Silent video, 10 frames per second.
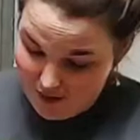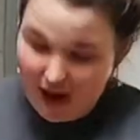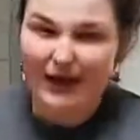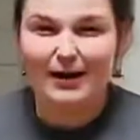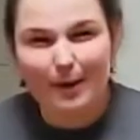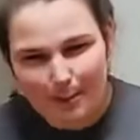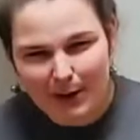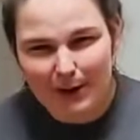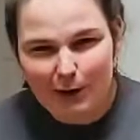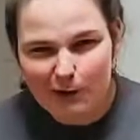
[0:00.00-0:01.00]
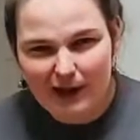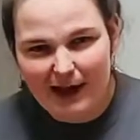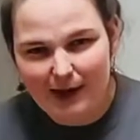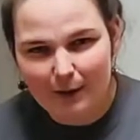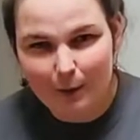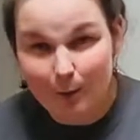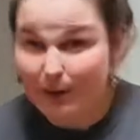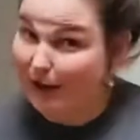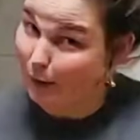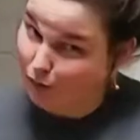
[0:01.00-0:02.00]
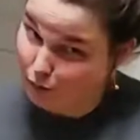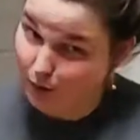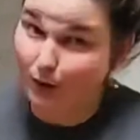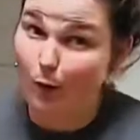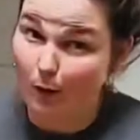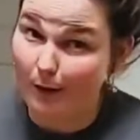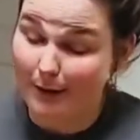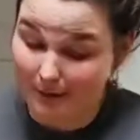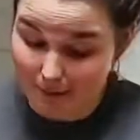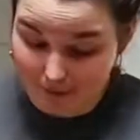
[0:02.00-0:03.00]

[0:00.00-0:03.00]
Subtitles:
Ended up being okay, but I was real worried.